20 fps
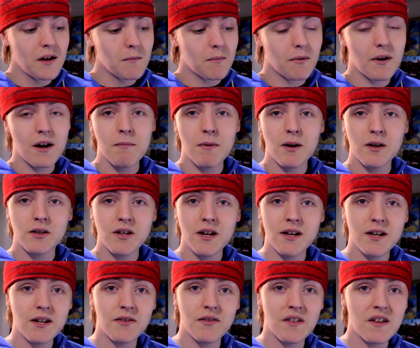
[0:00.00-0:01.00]
pretty much
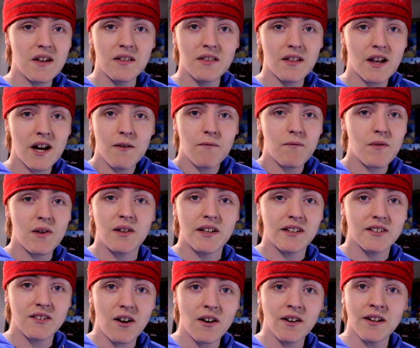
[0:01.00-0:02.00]
anything that I feel
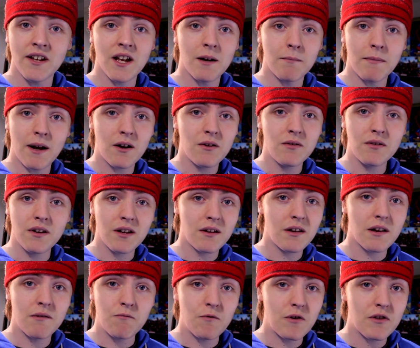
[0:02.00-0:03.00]
like talking about,
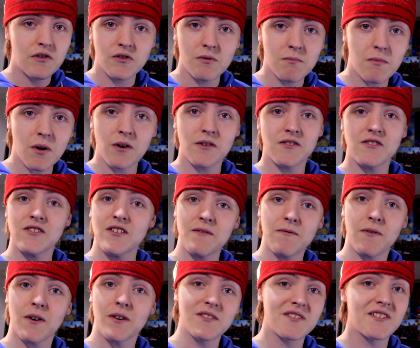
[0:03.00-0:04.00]
and with some
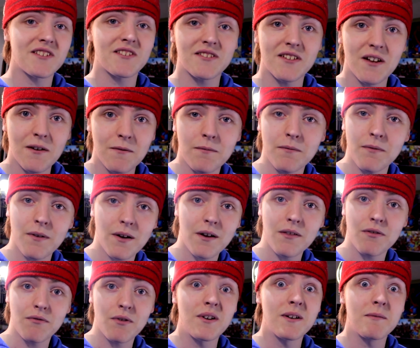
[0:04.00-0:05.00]
artsy-fartsy stuff
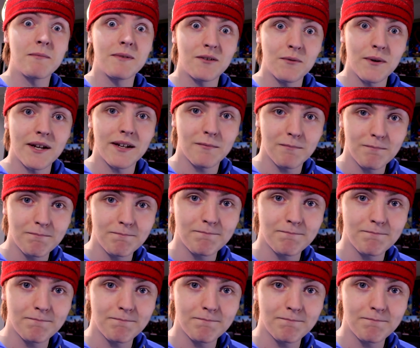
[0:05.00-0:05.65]
thrown in between.